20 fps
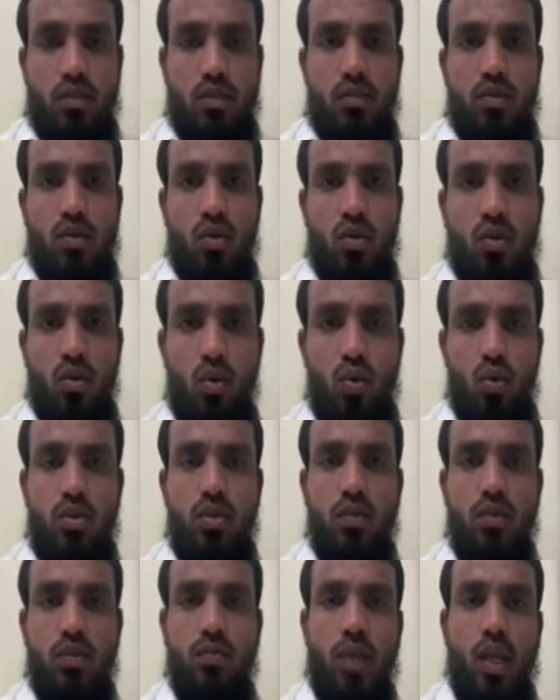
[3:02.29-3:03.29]

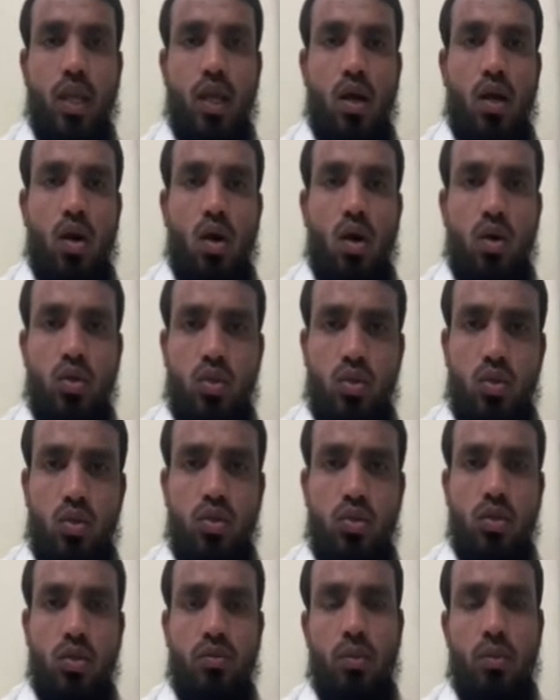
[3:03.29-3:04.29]
roots or
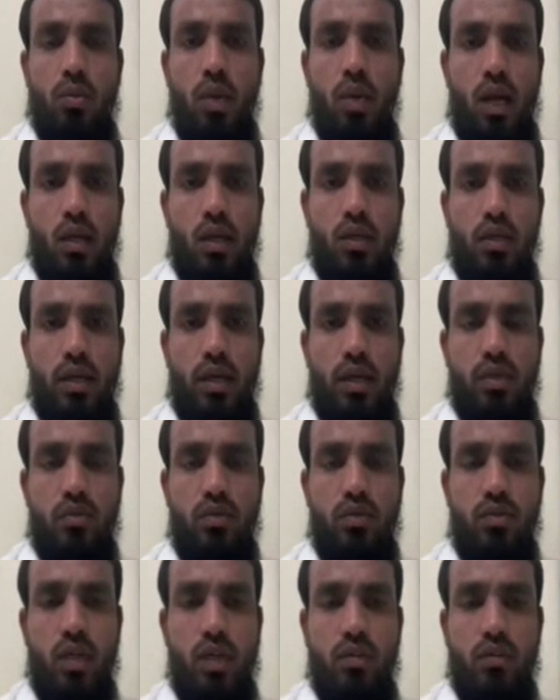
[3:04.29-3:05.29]
shoots of the plant, as
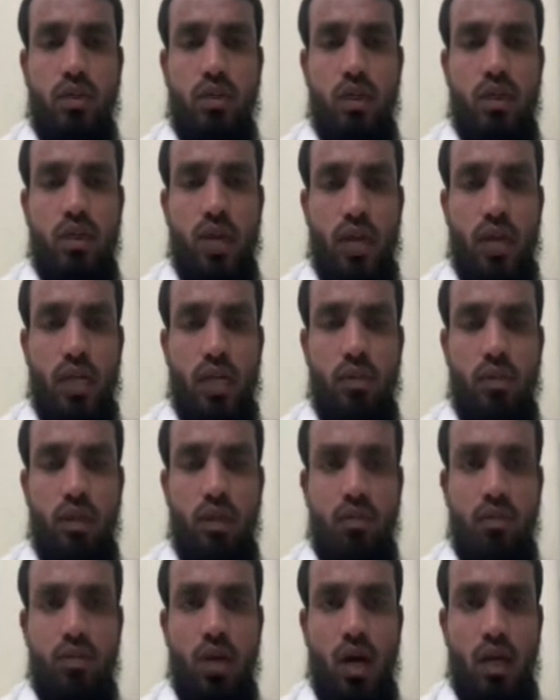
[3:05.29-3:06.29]
we have seen this activity
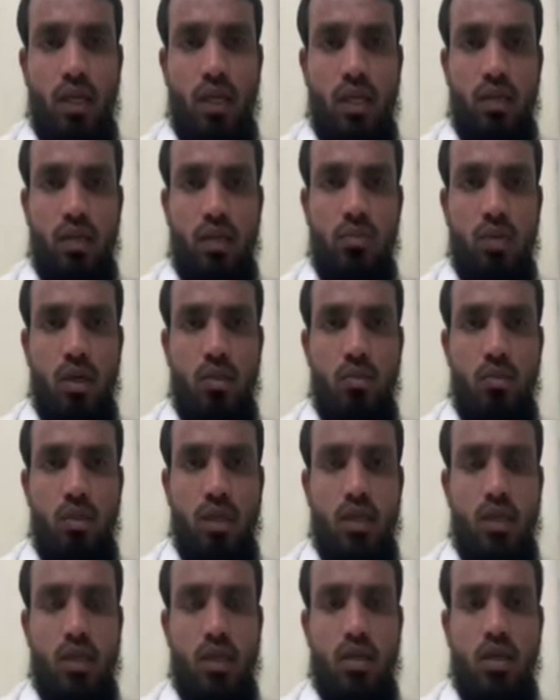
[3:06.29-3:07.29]
of the onion bulb
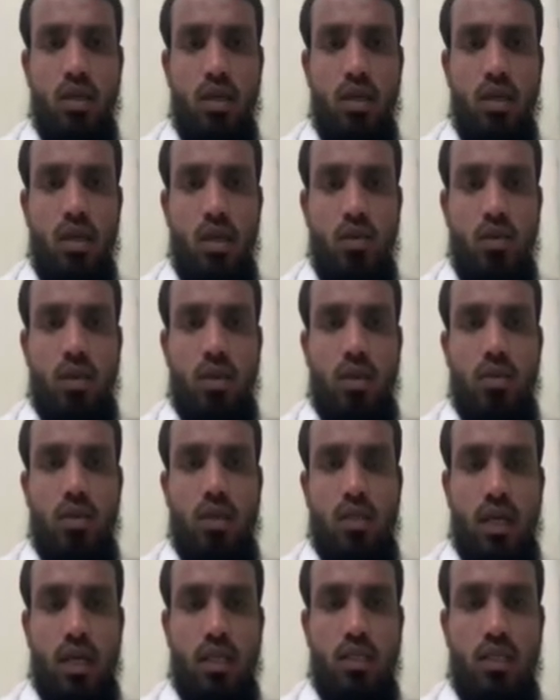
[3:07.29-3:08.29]
in the previous
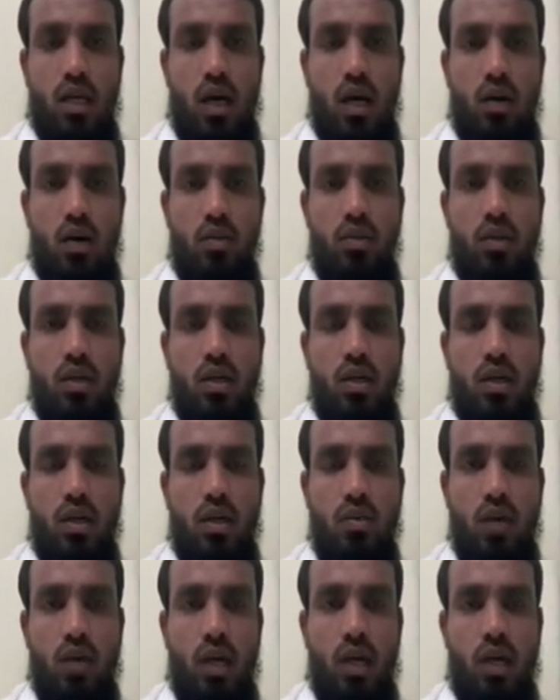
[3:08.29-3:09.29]
lecture, how
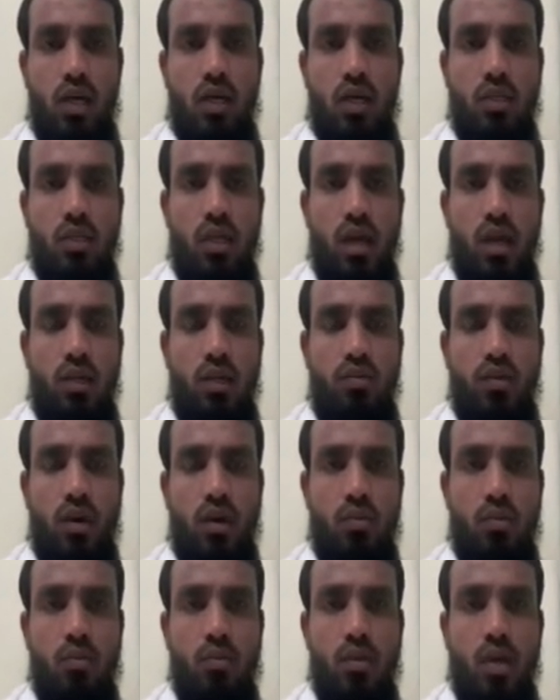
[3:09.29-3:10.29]
while it is cut
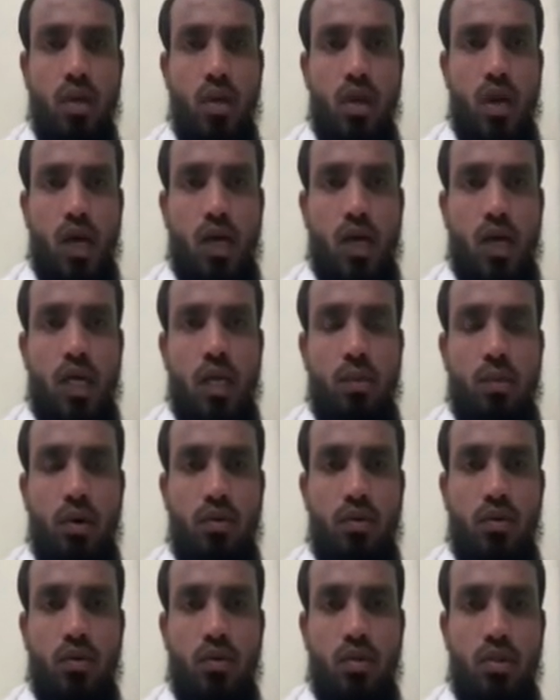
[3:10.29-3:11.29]
from a tip
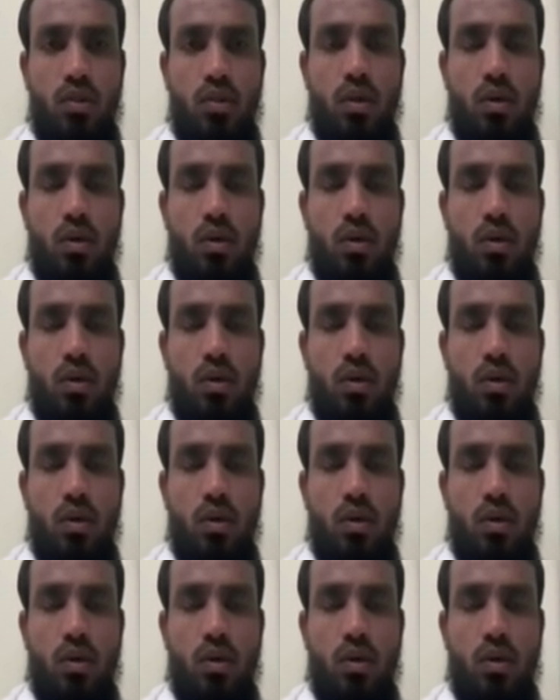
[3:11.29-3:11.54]
of roots,